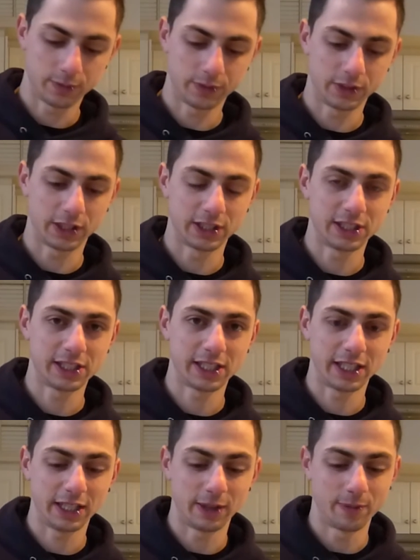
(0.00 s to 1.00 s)
You can
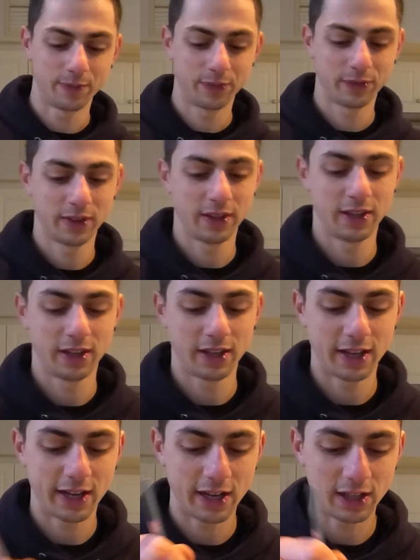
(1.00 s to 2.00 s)
see
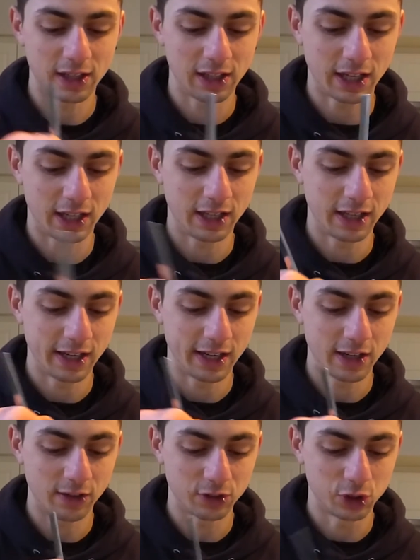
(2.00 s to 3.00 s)

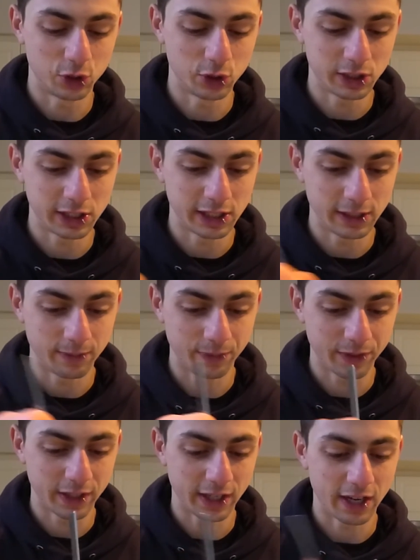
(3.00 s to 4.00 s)
how juicy
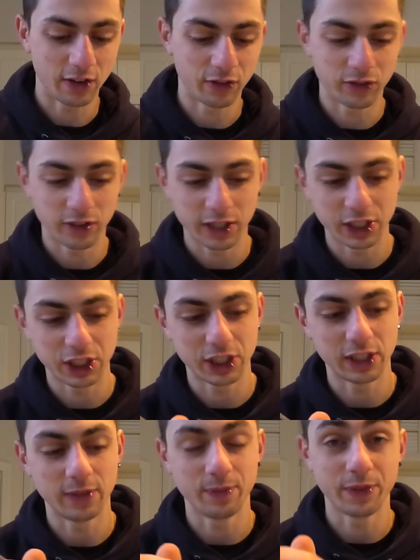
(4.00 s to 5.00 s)
and how fresh
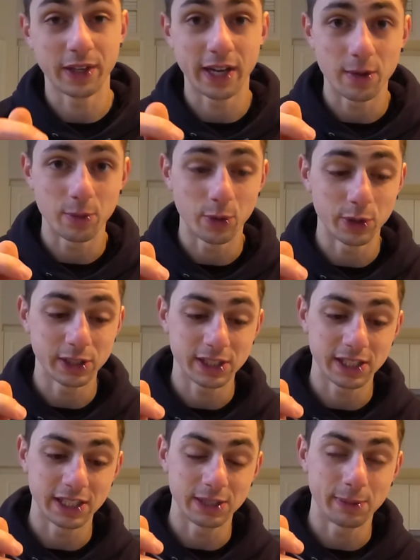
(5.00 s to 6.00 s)
and how moist
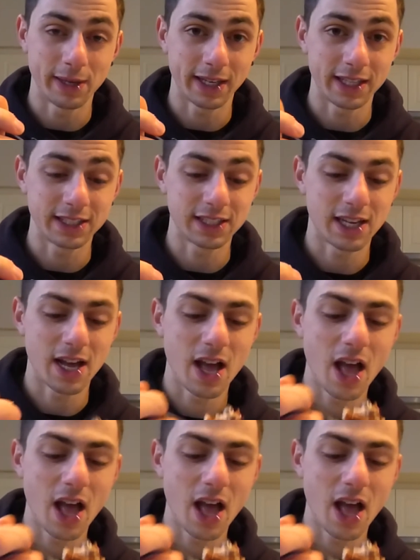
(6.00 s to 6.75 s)
these pancakes are.